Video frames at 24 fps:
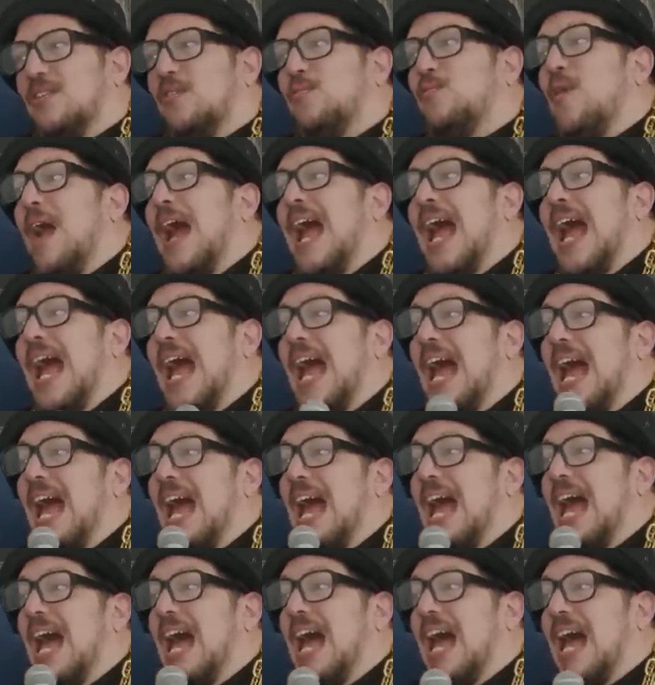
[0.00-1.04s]
Wow,
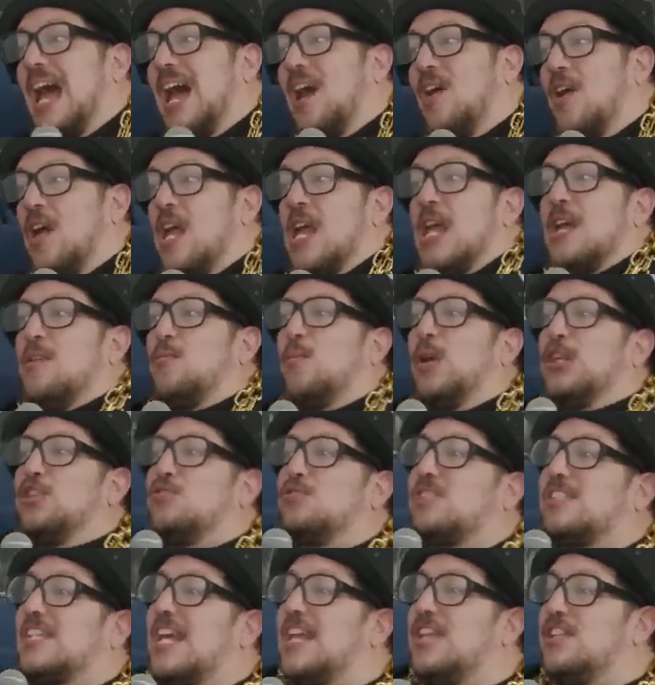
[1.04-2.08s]
that'd be sick. What
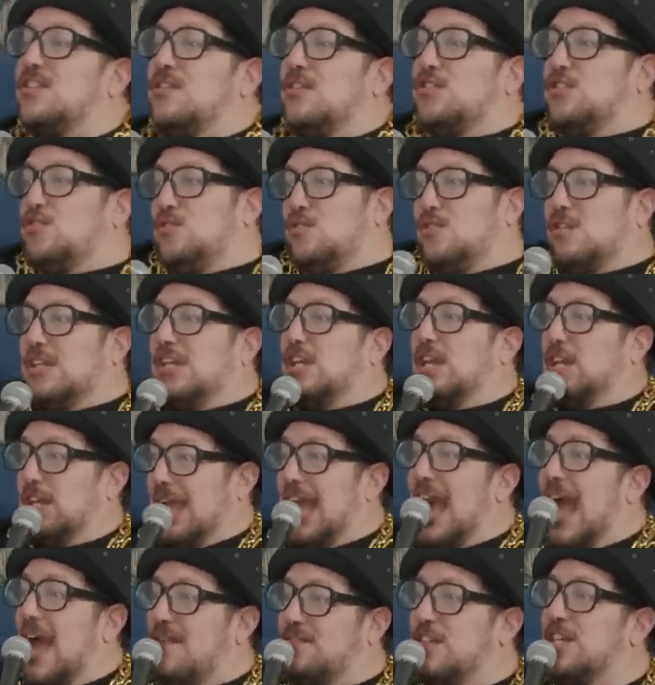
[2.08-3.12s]
you said? You,
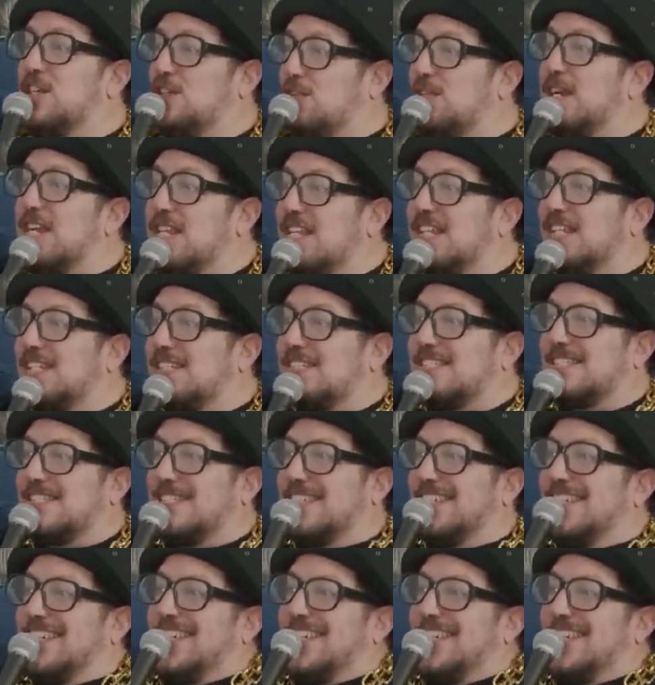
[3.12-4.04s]
you have the ingredients.